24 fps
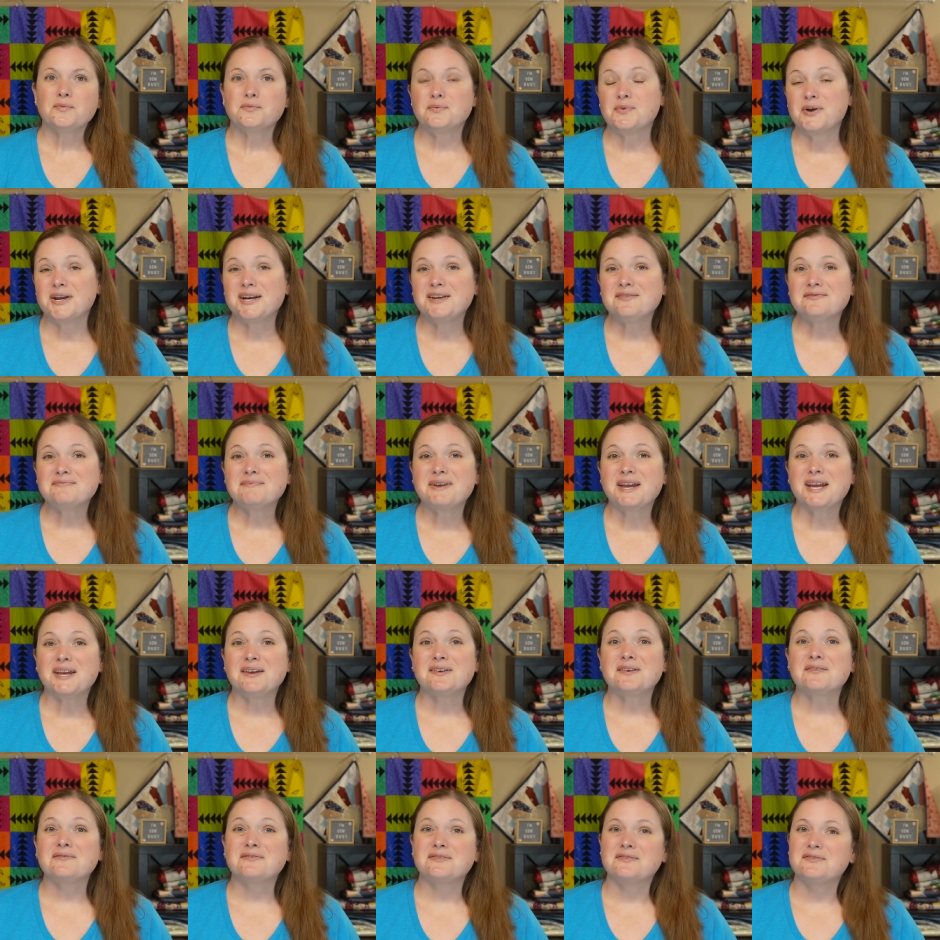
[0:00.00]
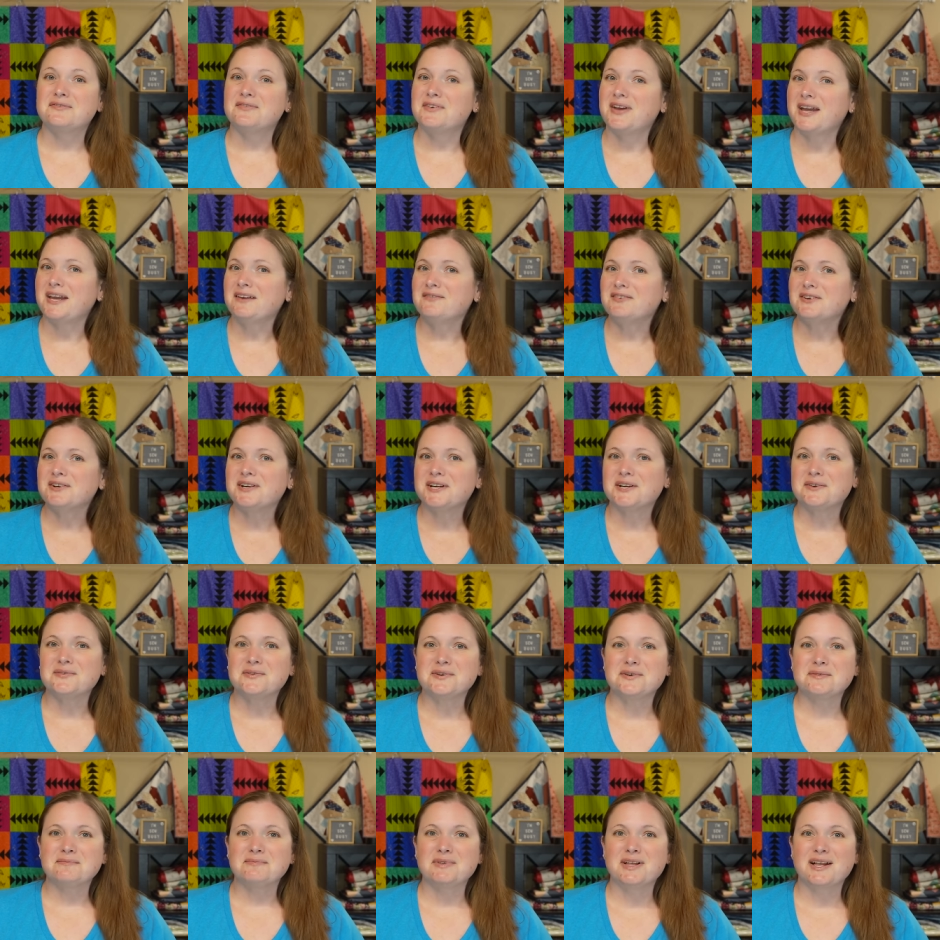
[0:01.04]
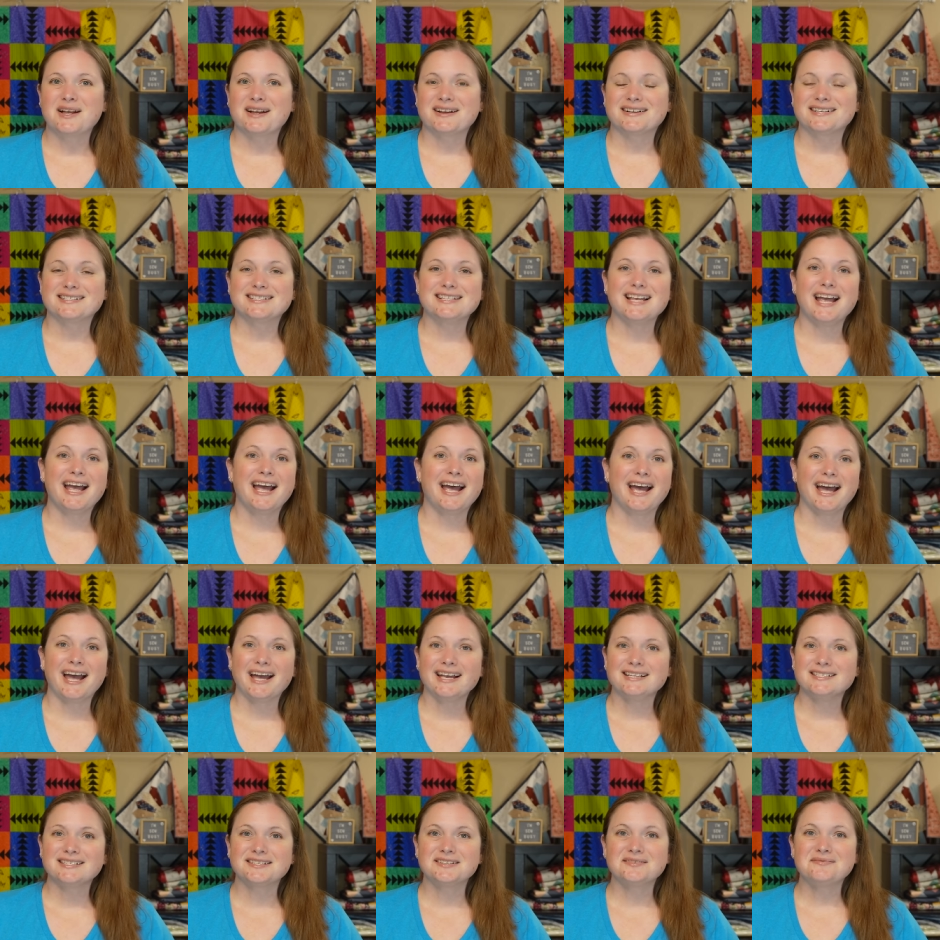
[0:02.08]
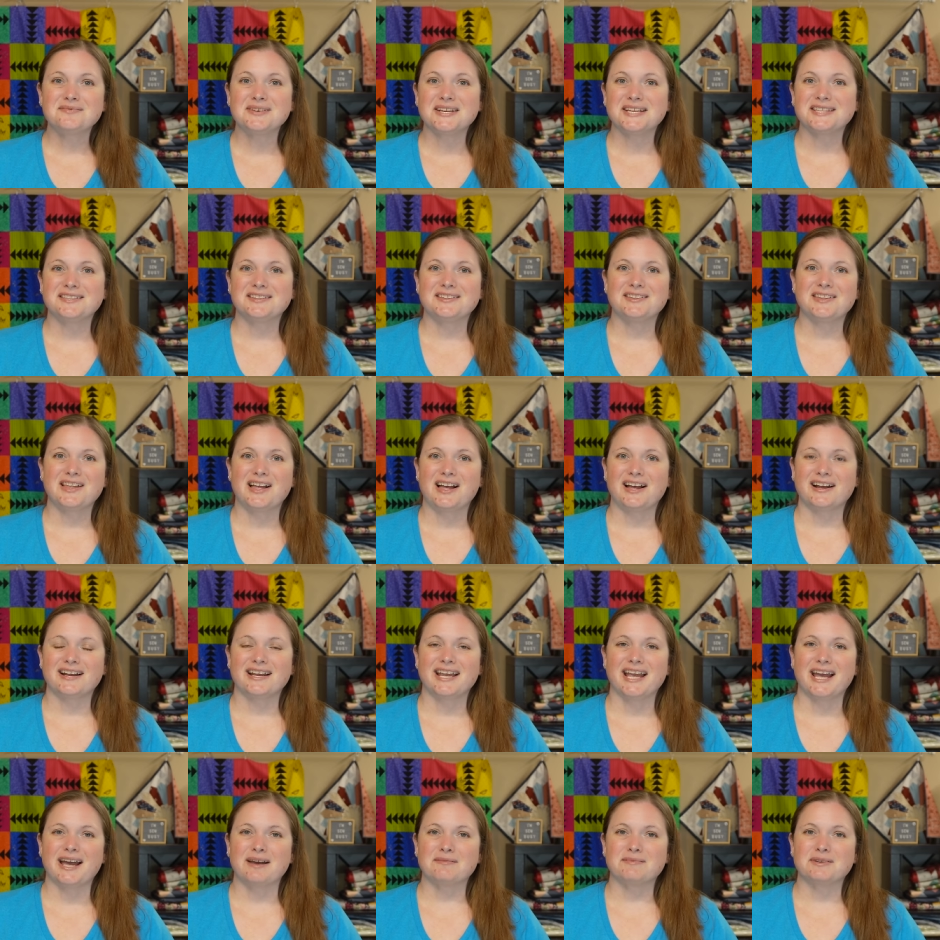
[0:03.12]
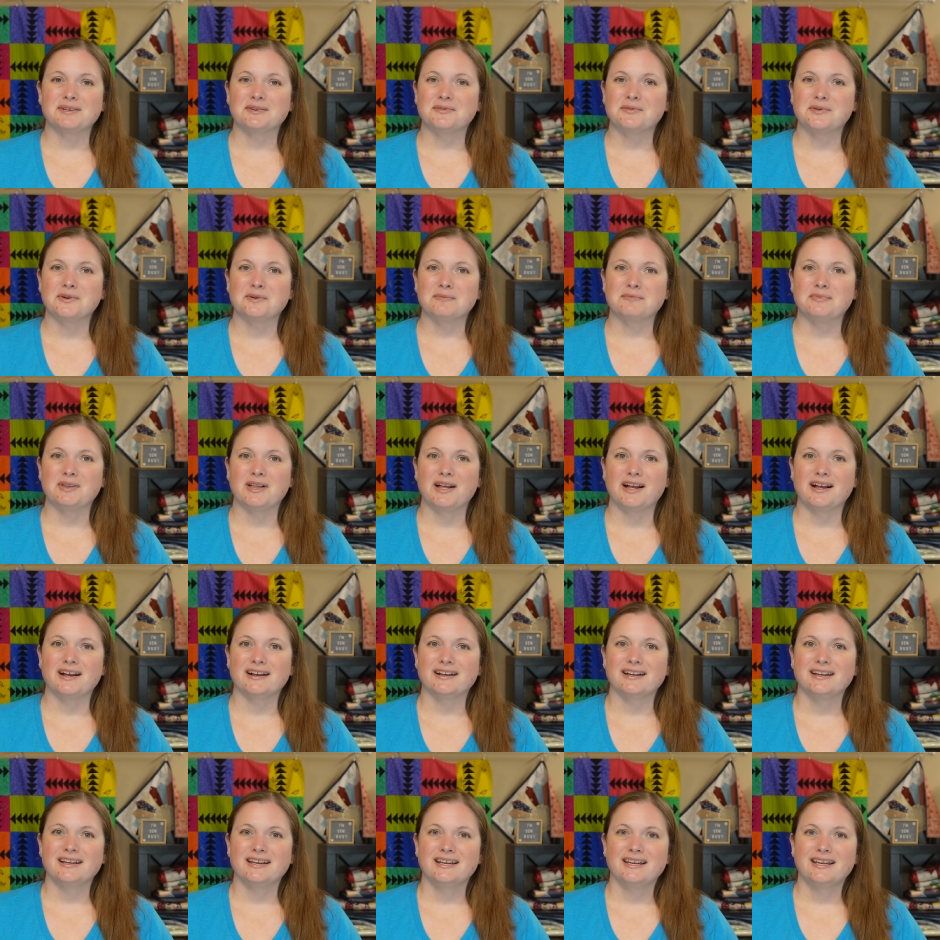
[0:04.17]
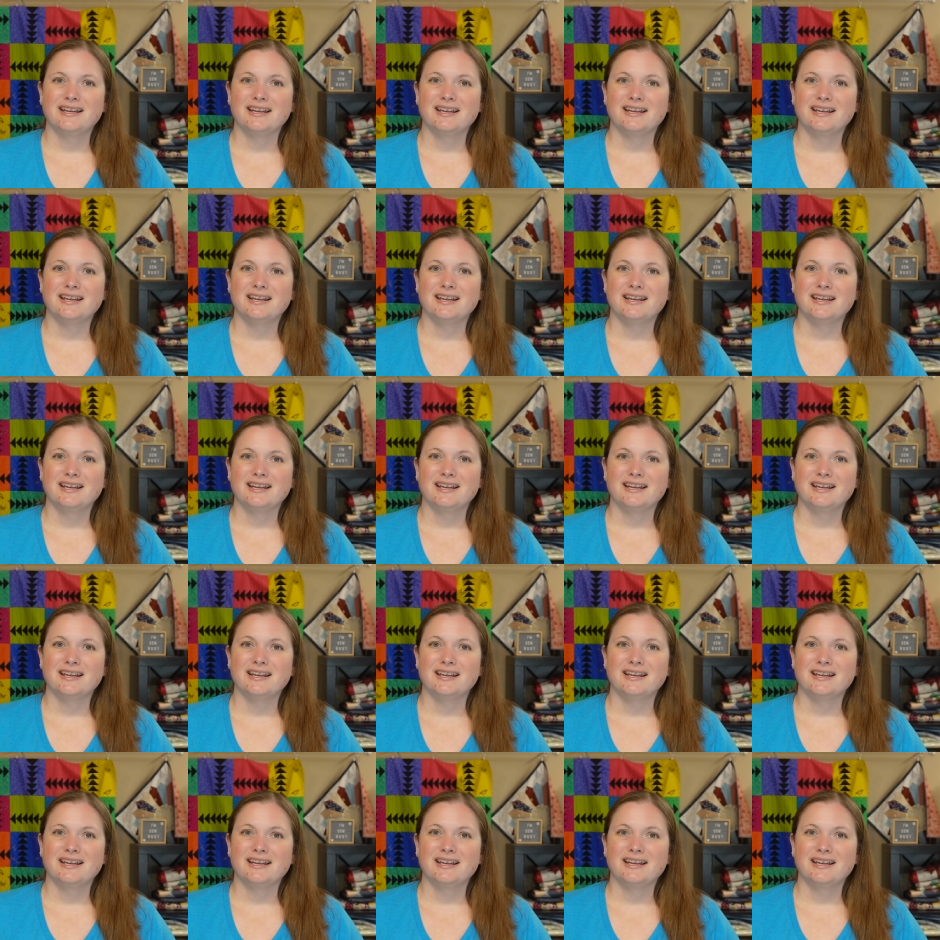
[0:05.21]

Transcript: One of my favorite quilt blocks has to be the log cabin quilt block.